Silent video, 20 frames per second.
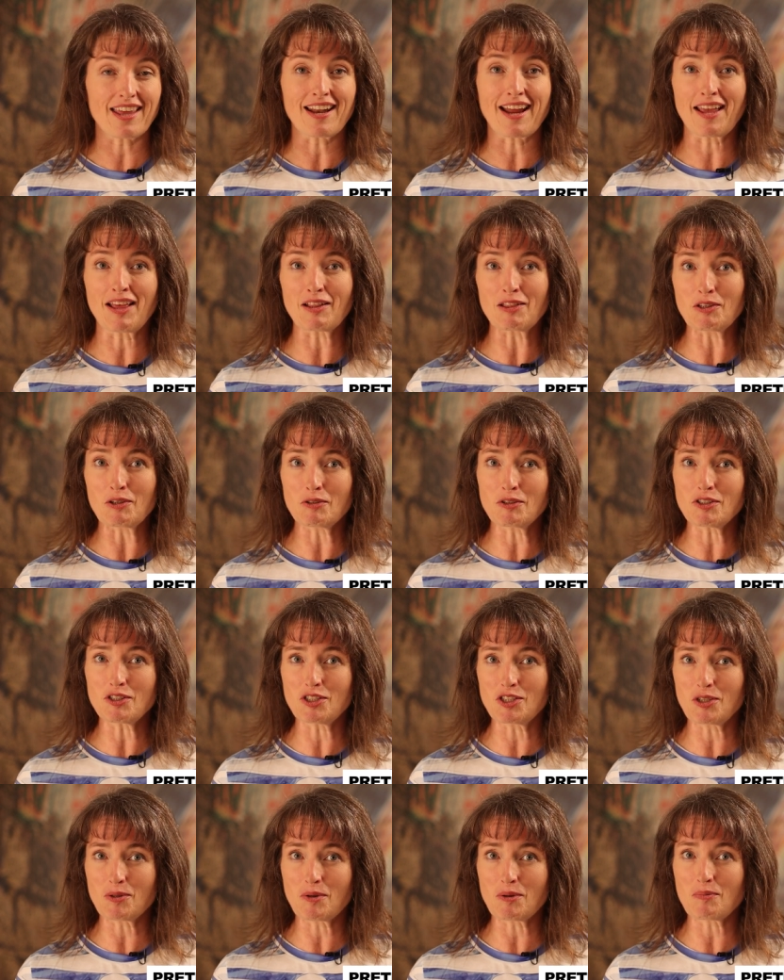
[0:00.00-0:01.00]
and I
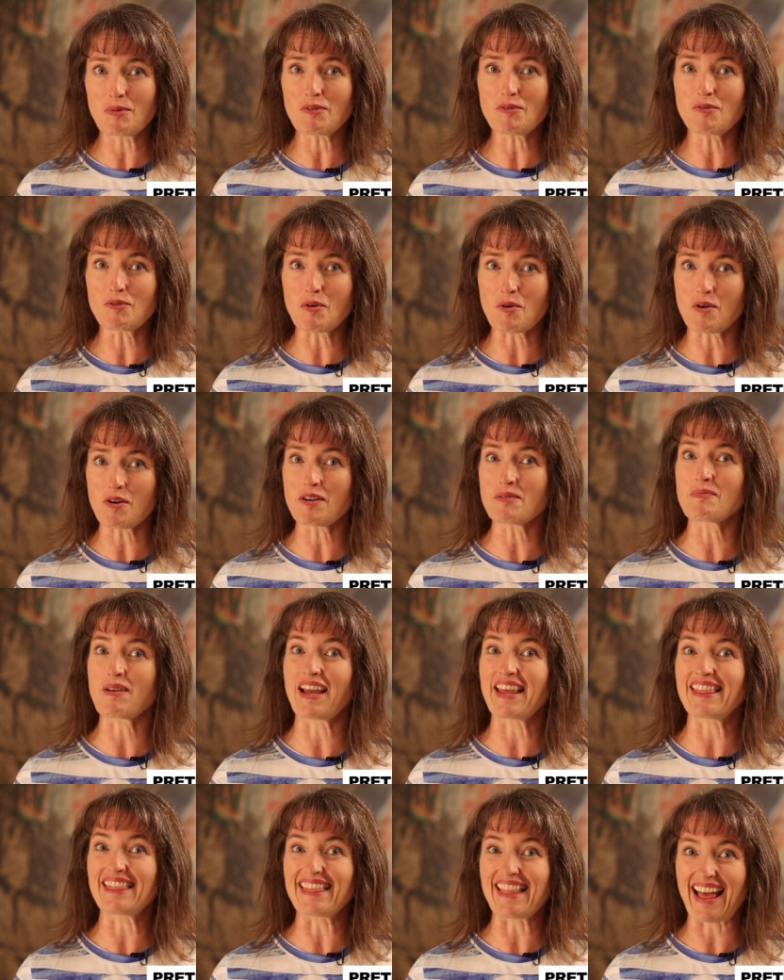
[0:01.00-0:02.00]
alluded to it before in
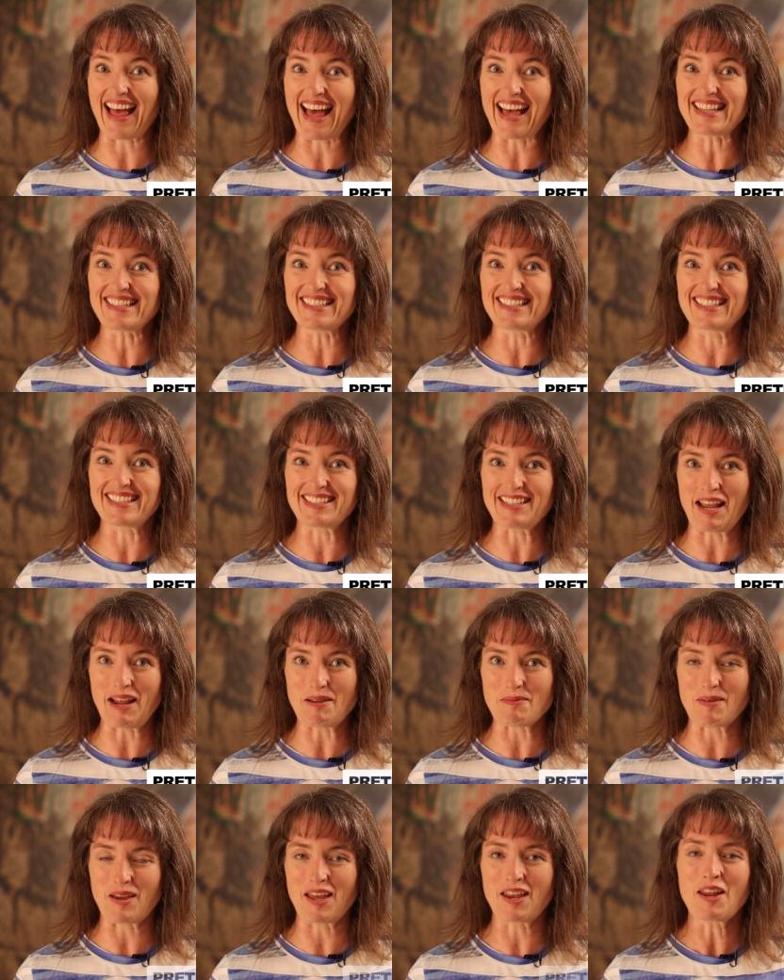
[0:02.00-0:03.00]
my last
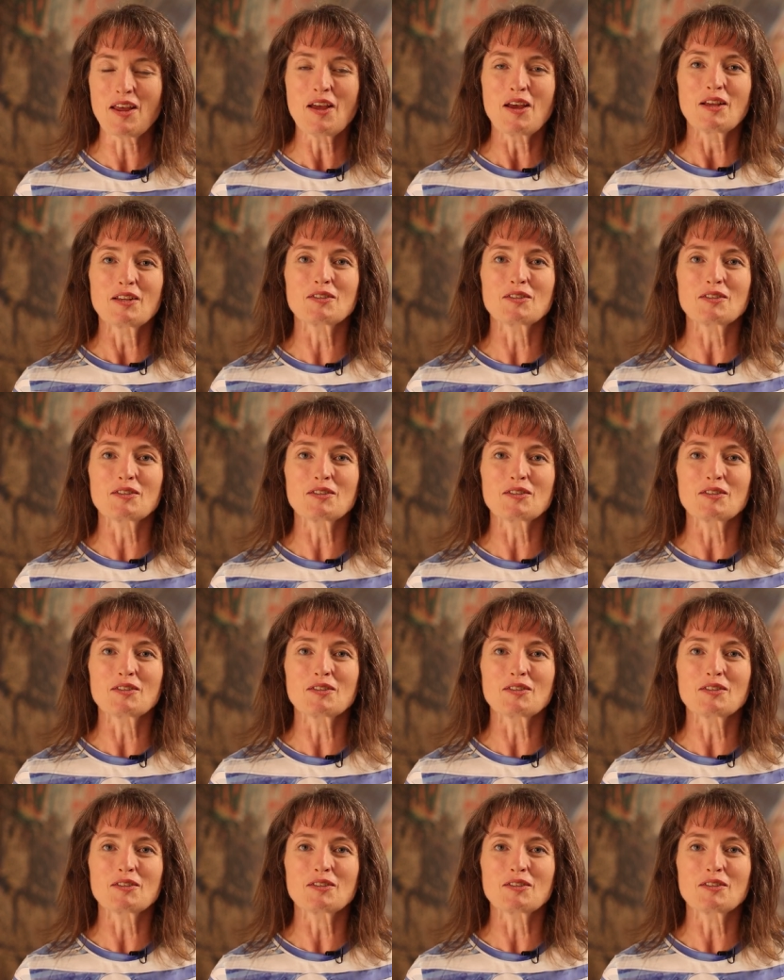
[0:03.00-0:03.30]
segment,